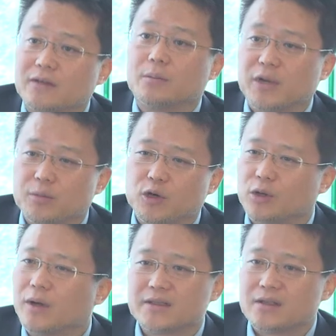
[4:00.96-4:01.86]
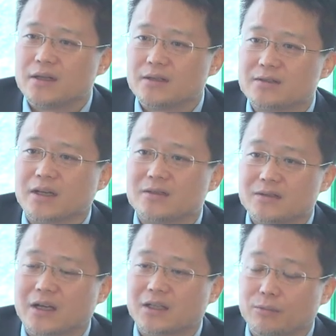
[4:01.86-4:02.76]
of the people don't understand that
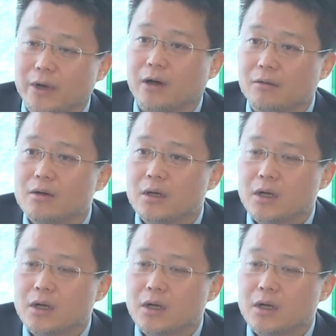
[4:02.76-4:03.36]
sector well.